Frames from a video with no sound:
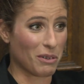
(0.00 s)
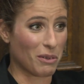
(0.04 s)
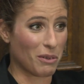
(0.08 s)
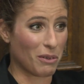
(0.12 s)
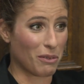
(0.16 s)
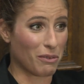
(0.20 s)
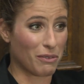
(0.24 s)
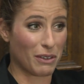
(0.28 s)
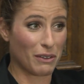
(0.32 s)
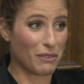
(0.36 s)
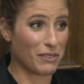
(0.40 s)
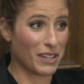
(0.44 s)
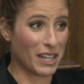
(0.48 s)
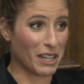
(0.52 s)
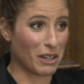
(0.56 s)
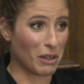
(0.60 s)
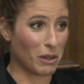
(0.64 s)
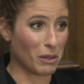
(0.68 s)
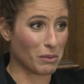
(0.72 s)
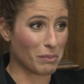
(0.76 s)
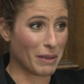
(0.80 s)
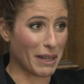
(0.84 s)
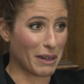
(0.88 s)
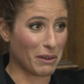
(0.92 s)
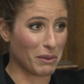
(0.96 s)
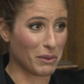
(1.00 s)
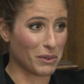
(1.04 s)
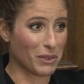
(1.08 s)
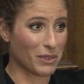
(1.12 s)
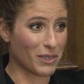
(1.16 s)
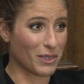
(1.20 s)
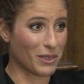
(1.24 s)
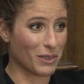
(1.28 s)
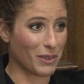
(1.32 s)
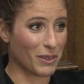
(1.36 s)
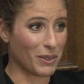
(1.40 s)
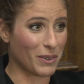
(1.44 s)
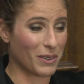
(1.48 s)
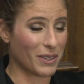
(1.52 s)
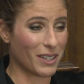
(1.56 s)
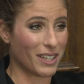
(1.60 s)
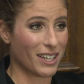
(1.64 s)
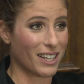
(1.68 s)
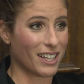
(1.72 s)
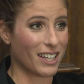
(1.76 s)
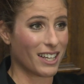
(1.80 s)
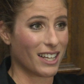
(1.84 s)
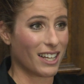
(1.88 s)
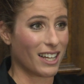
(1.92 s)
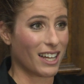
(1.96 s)
or 15 gold medals or
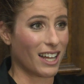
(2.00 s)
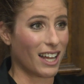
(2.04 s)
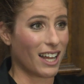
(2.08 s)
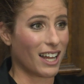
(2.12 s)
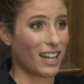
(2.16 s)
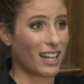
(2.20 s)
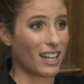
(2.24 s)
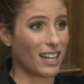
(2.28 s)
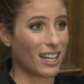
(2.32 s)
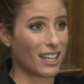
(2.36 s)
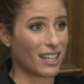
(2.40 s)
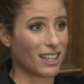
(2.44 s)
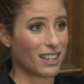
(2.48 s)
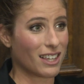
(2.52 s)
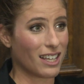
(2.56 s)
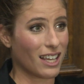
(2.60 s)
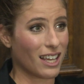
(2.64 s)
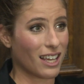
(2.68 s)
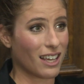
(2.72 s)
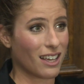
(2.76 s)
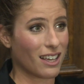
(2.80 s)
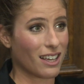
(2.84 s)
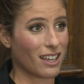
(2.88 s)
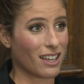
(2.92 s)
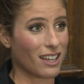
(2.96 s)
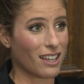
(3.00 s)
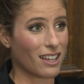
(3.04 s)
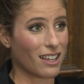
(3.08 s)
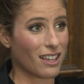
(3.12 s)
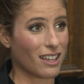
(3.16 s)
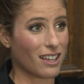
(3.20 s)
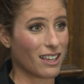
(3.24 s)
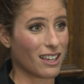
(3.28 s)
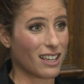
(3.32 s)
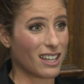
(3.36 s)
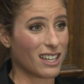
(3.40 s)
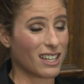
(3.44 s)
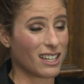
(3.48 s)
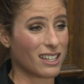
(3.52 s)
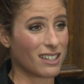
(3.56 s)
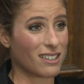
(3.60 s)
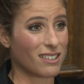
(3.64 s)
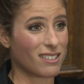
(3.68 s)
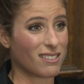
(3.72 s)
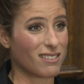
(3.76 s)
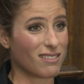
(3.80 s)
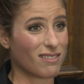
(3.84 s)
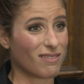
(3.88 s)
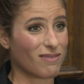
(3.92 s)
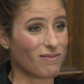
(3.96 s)
I think
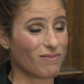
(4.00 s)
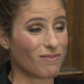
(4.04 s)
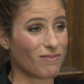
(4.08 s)
and